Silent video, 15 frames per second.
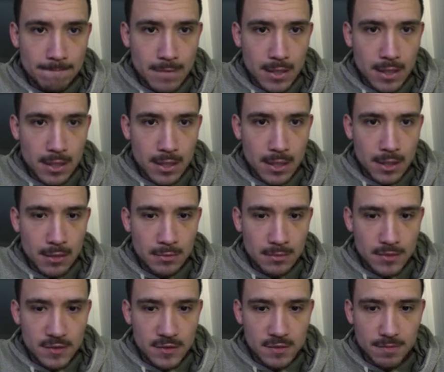Um,
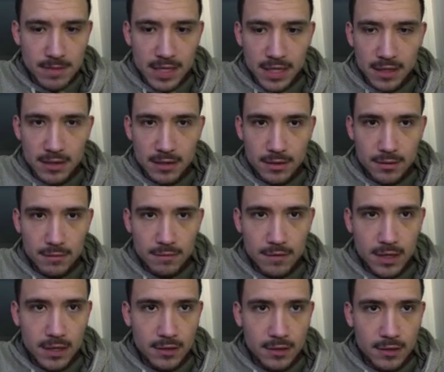speed,
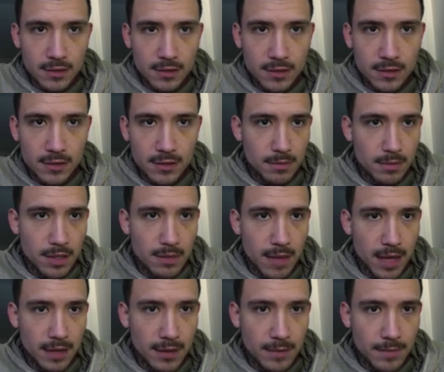video speed, playback.